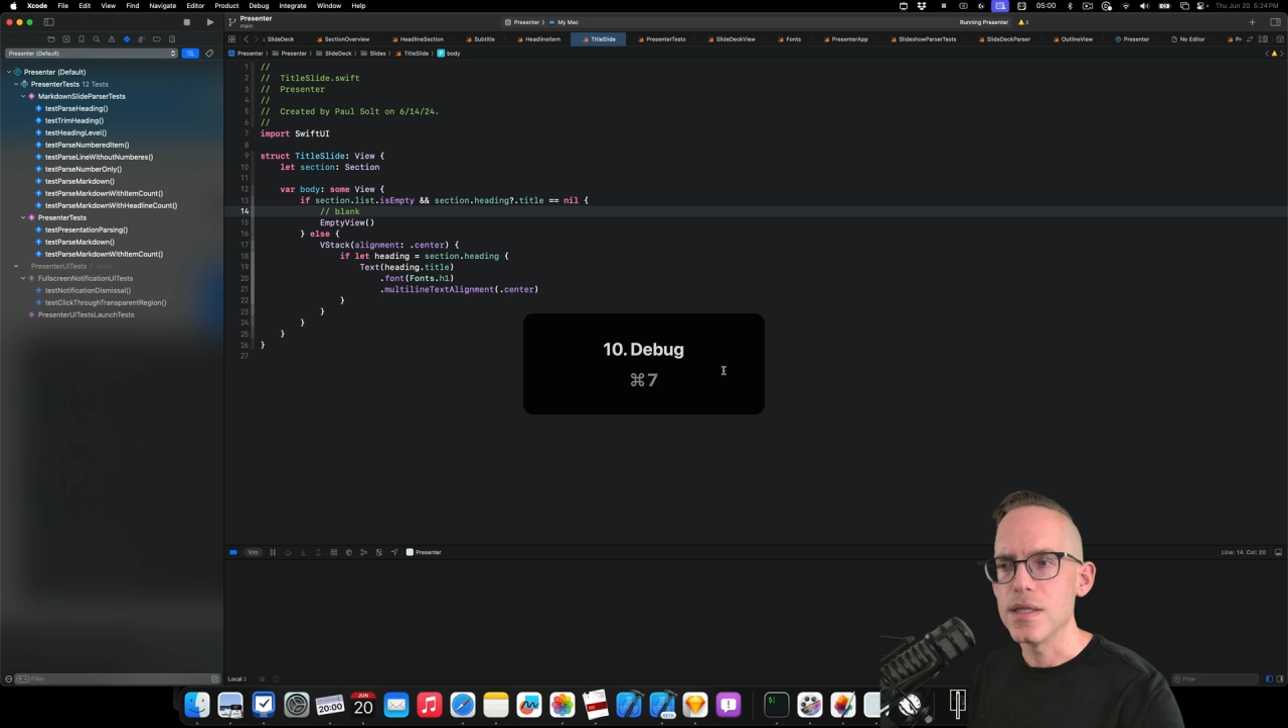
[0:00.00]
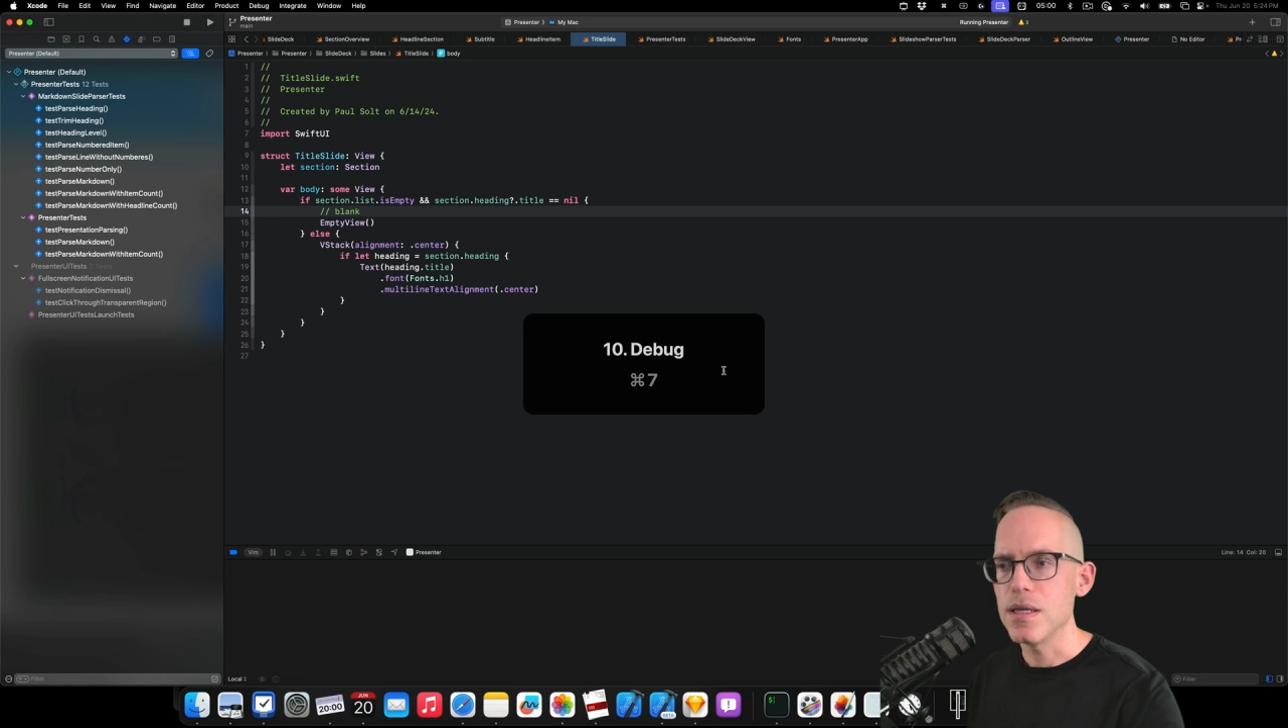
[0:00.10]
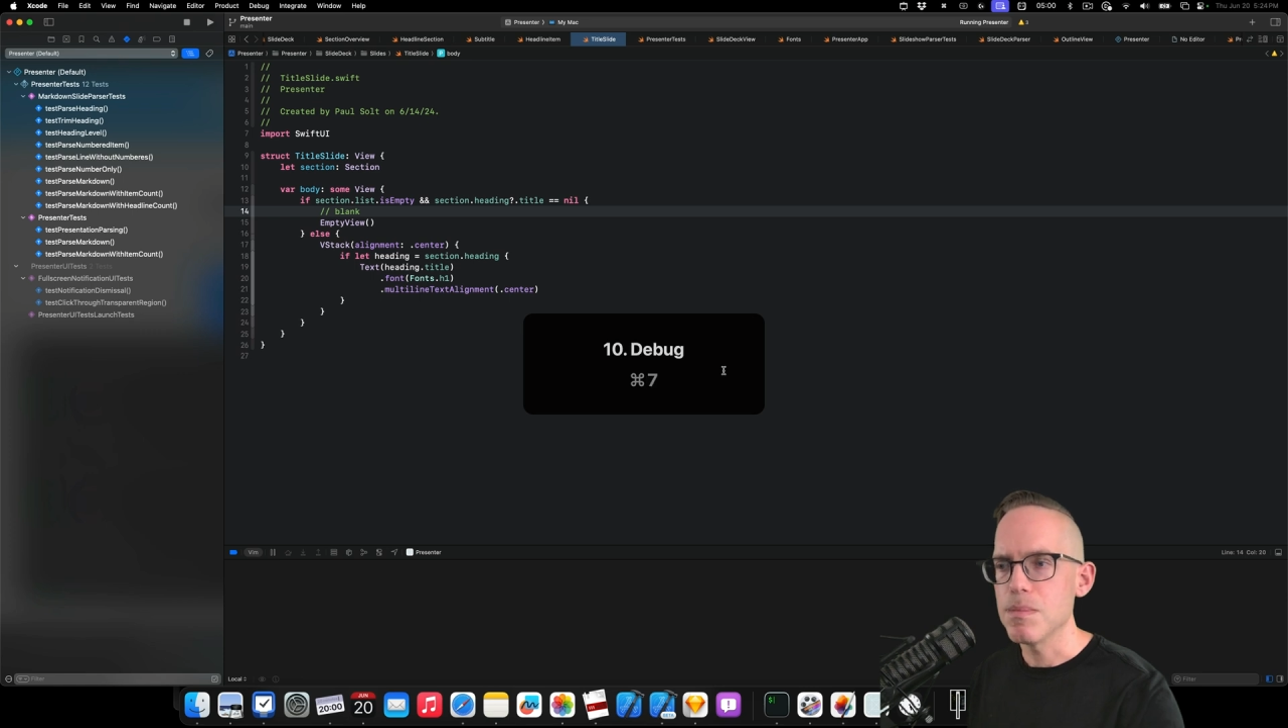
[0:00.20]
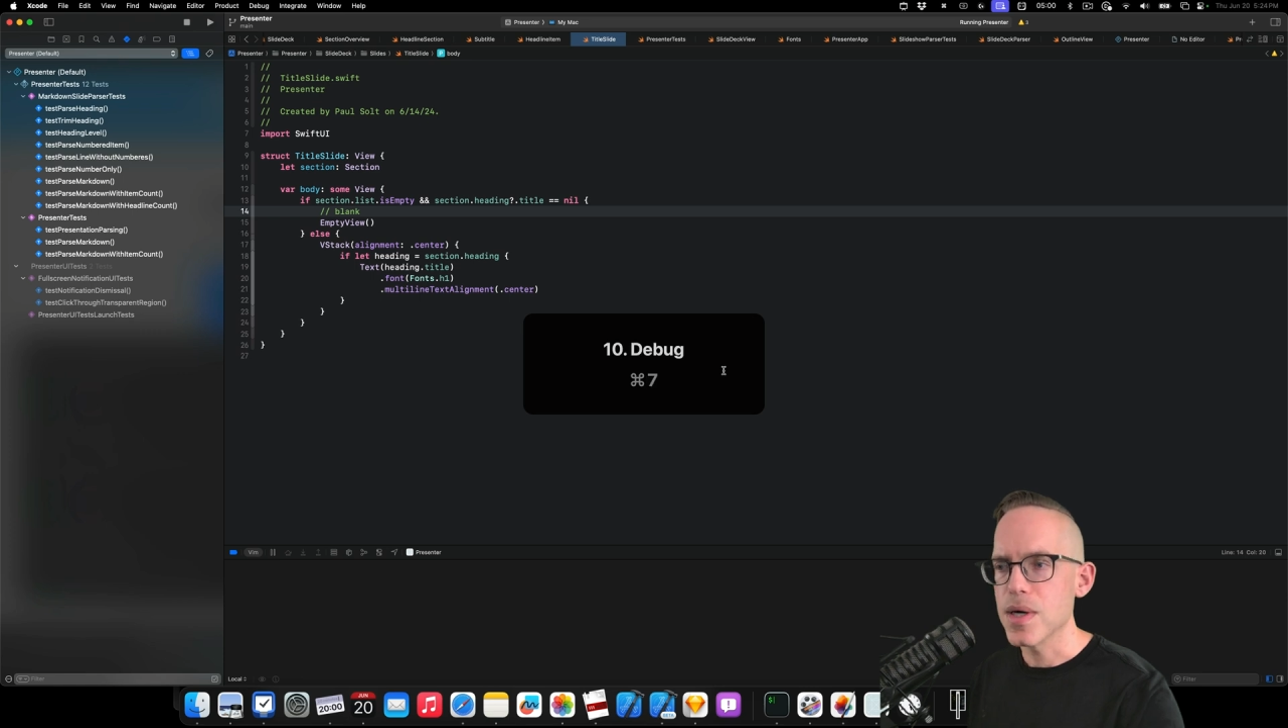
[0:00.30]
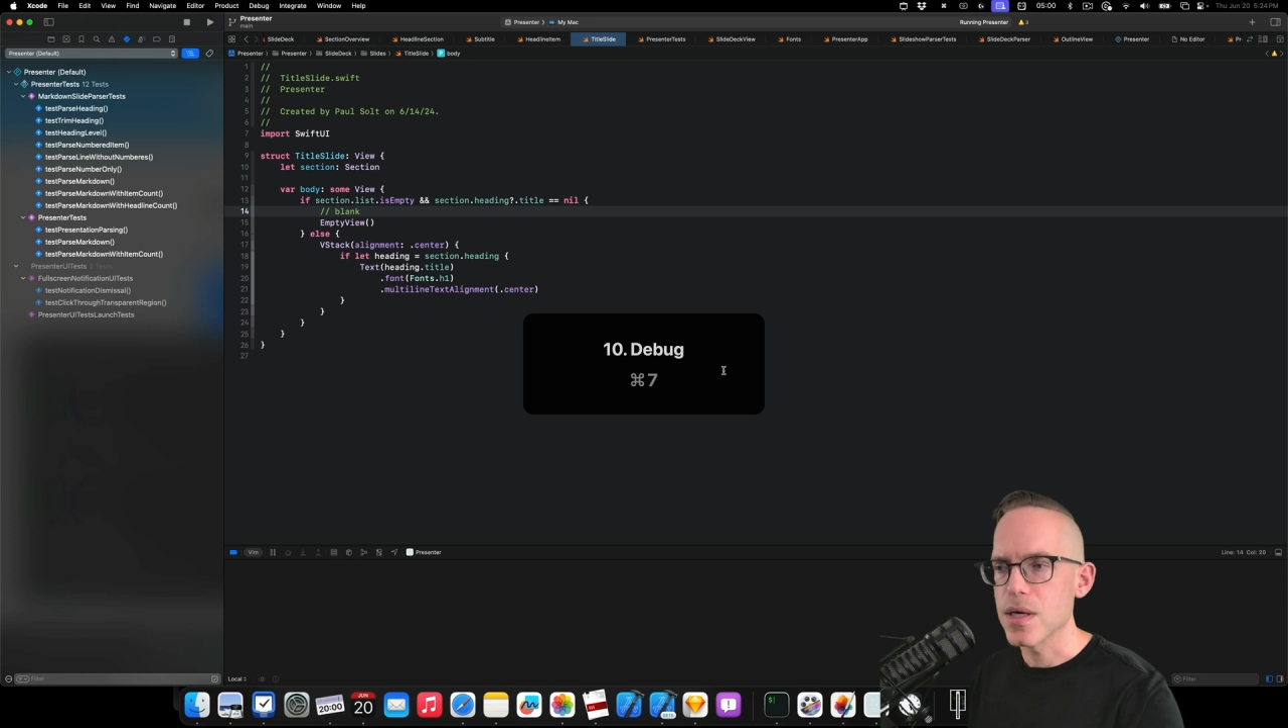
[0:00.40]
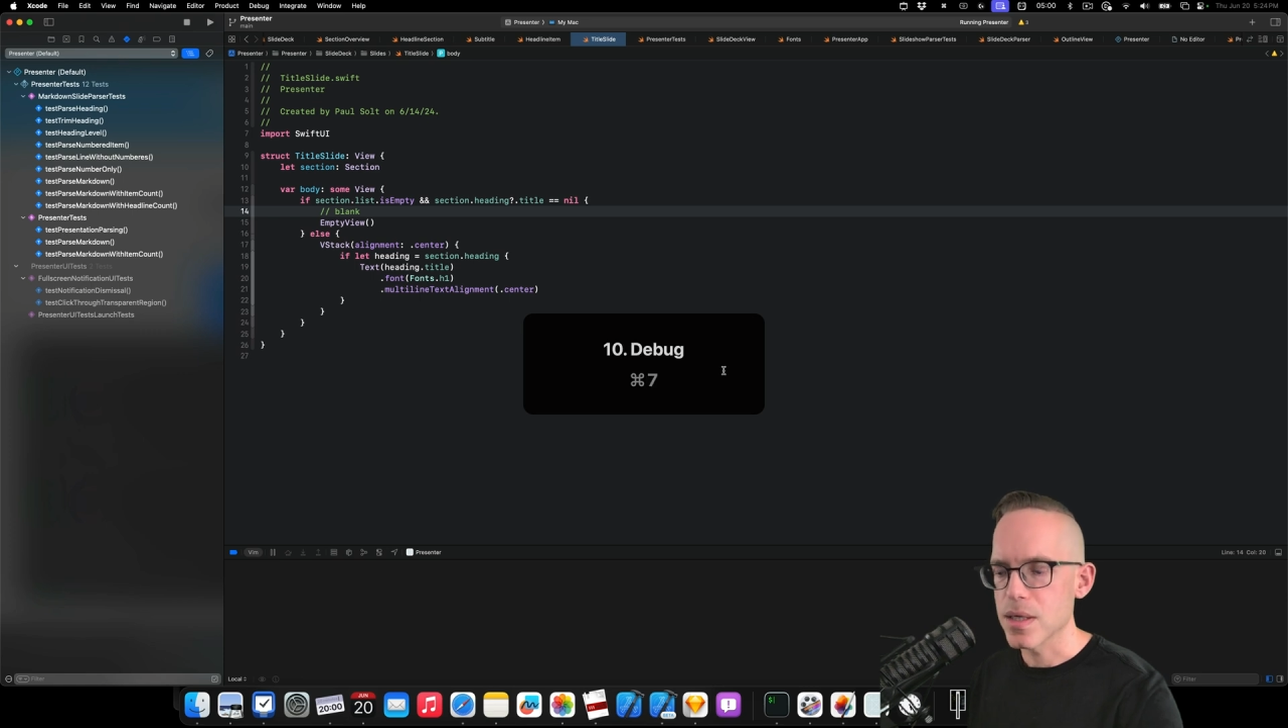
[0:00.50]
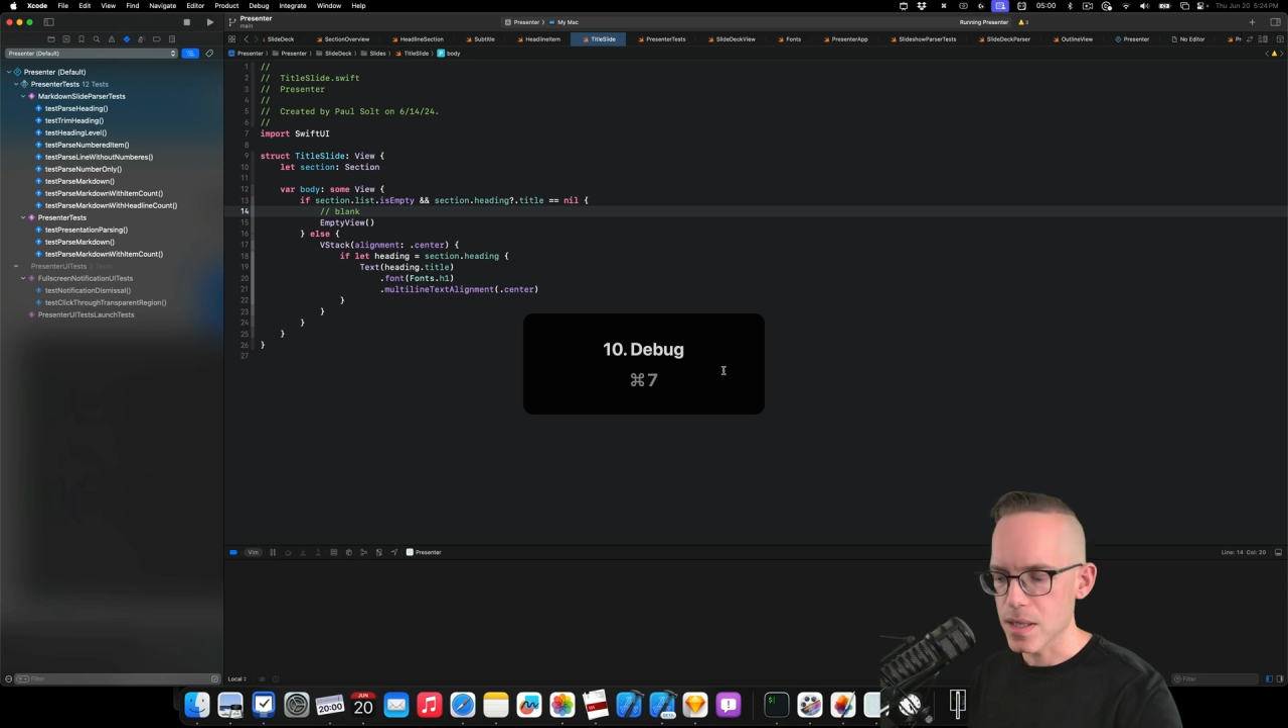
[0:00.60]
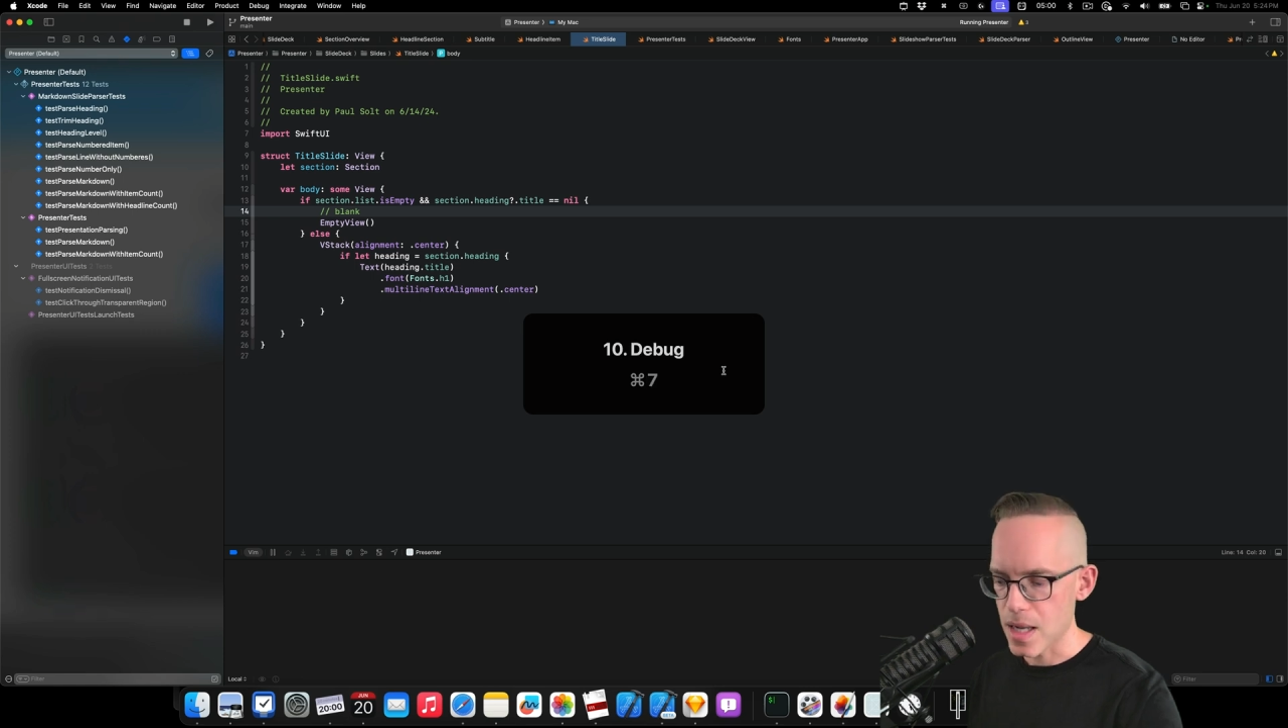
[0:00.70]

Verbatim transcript: debug